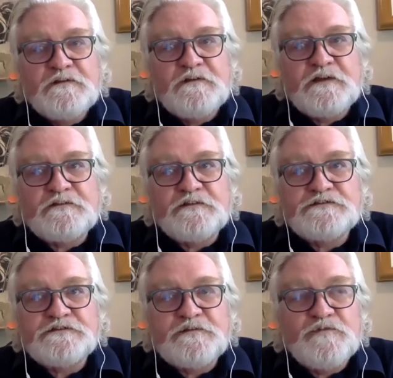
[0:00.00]
that
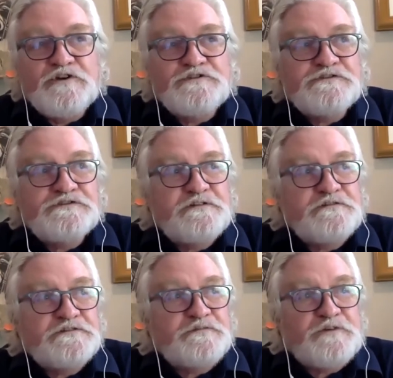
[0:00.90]
this emergency
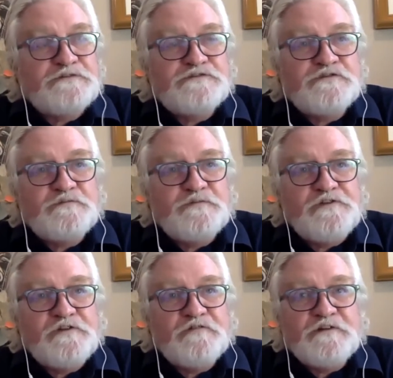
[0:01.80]
response should be
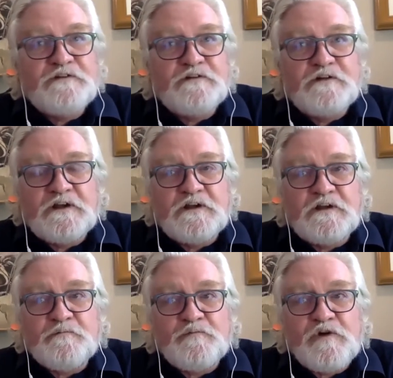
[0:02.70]
driven
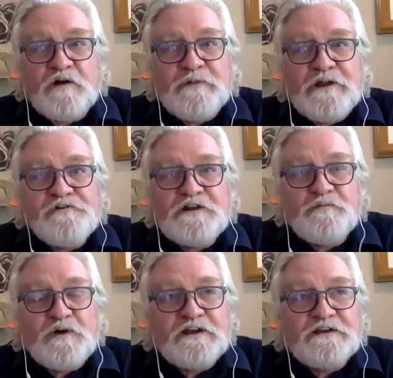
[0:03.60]
uh, primarily
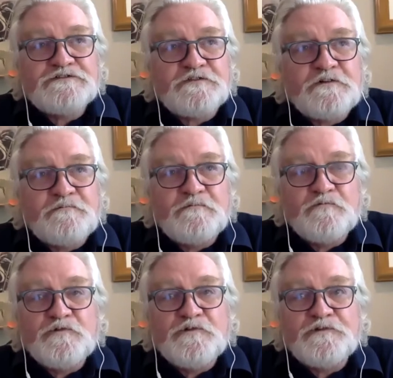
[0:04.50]
by Eskom
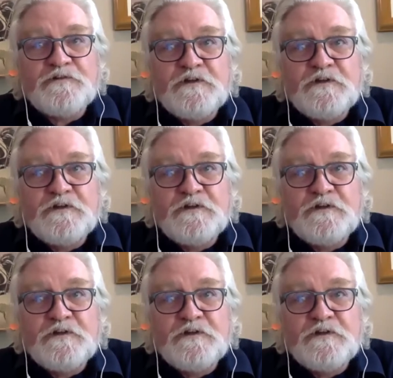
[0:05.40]
with